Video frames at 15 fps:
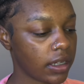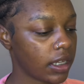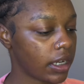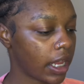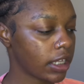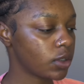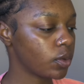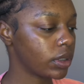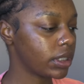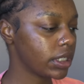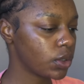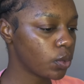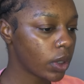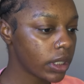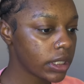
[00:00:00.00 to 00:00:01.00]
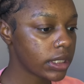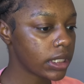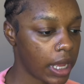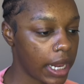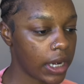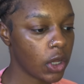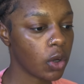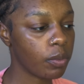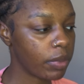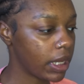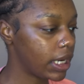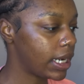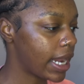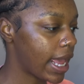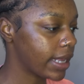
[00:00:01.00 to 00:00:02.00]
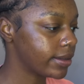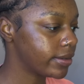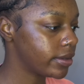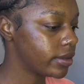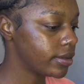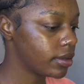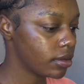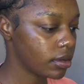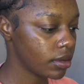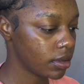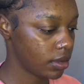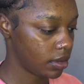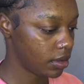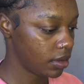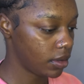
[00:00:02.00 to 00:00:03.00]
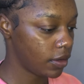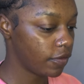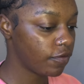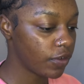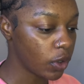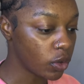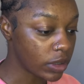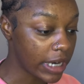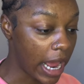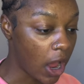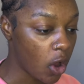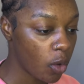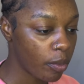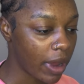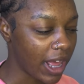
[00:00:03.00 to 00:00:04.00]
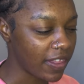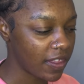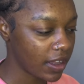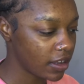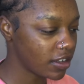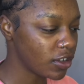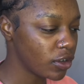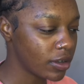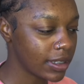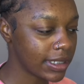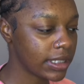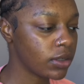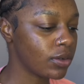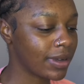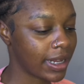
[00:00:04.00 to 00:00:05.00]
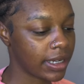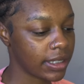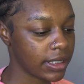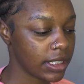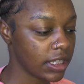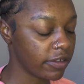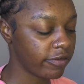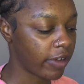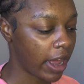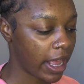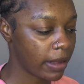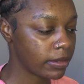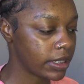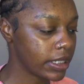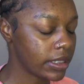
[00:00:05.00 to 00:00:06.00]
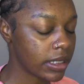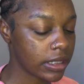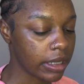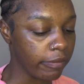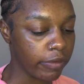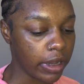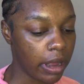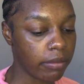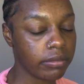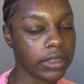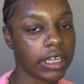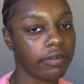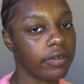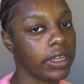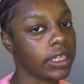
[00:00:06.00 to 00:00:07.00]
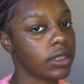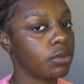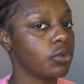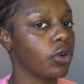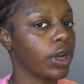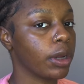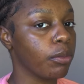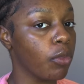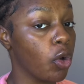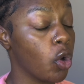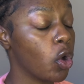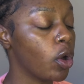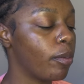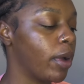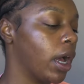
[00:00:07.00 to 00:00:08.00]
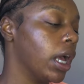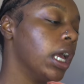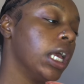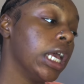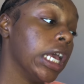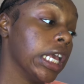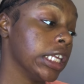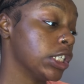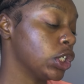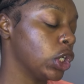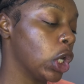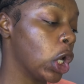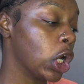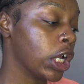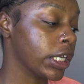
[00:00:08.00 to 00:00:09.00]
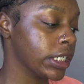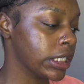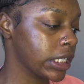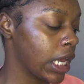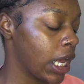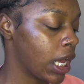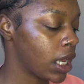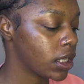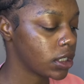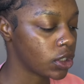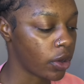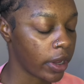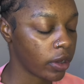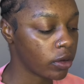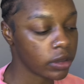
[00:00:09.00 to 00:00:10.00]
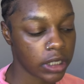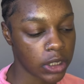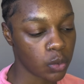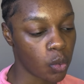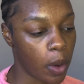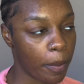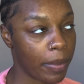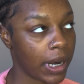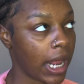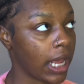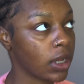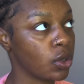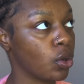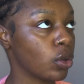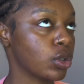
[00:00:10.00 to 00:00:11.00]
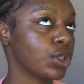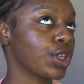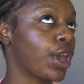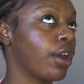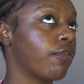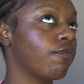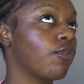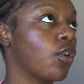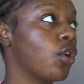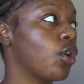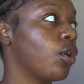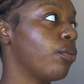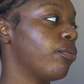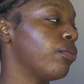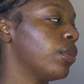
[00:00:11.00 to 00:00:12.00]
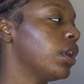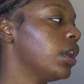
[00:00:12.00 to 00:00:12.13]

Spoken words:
the next one, this one is a little bit less filled out, but I think you can still kind of see the vibes. This is something I'm definitely exploring more, but it's longer skirt. So I got this one black long skirt from